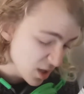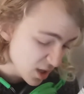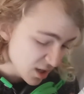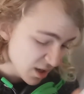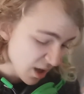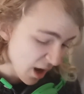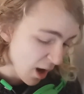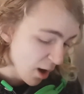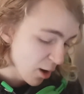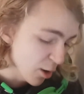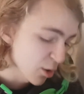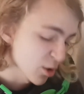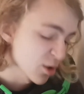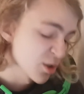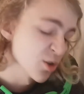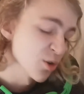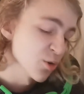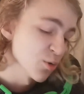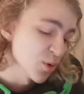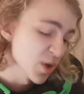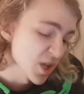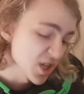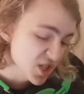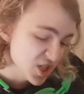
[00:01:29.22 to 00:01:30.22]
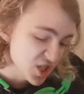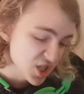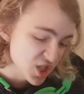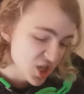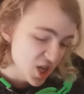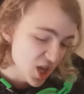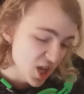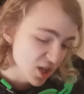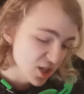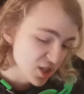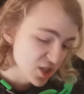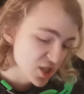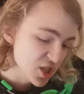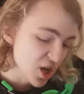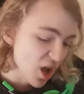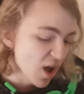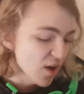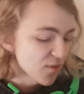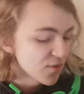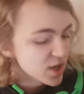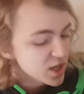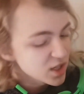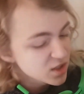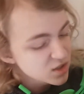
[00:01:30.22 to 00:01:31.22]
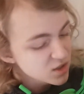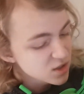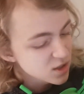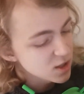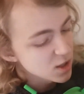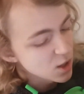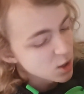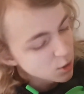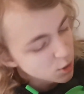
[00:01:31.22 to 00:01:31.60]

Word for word: me the characteristics of it,